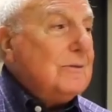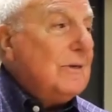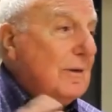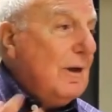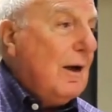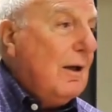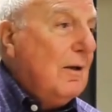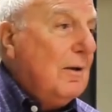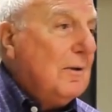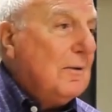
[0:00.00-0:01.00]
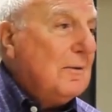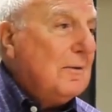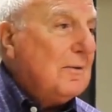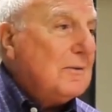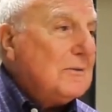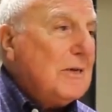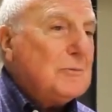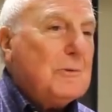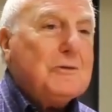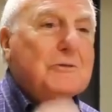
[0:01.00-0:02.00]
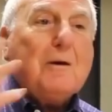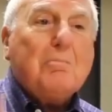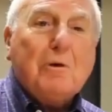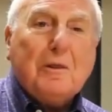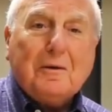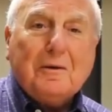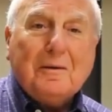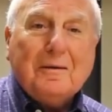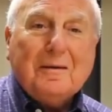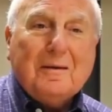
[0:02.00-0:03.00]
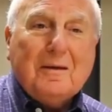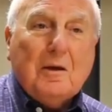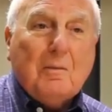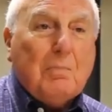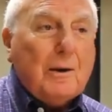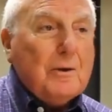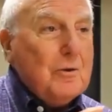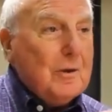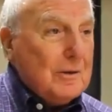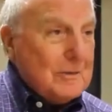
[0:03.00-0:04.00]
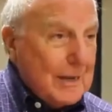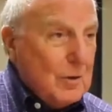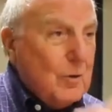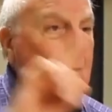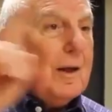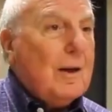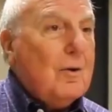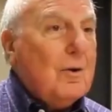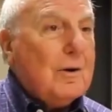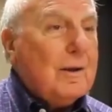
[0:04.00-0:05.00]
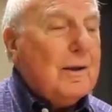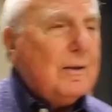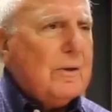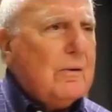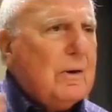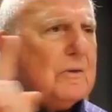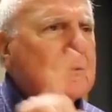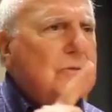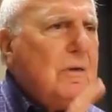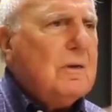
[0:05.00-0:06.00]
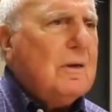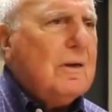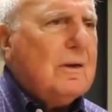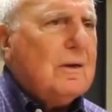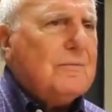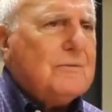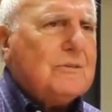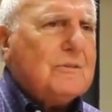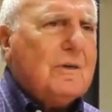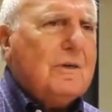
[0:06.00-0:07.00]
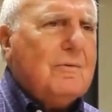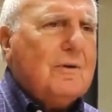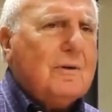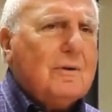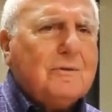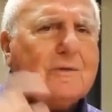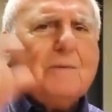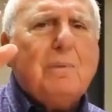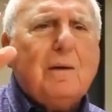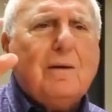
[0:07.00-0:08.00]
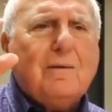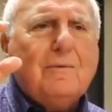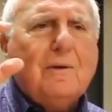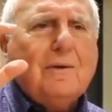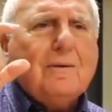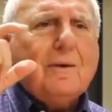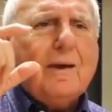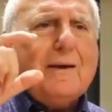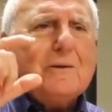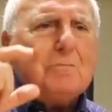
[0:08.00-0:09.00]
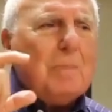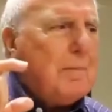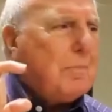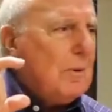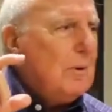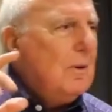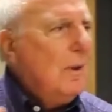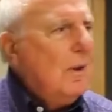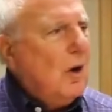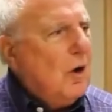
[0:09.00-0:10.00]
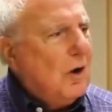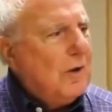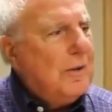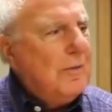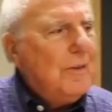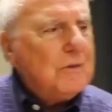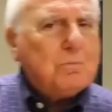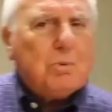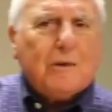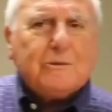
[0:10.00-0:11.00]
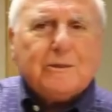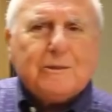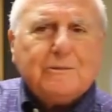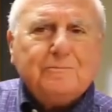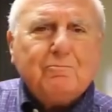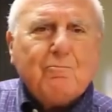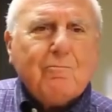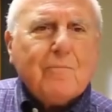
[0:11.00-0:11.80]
until you die. Because that's when you stop breathing. But you can take a whole lot longer to get there. And interestingly enough, just to give you a little tidbit of the latest paper on this process,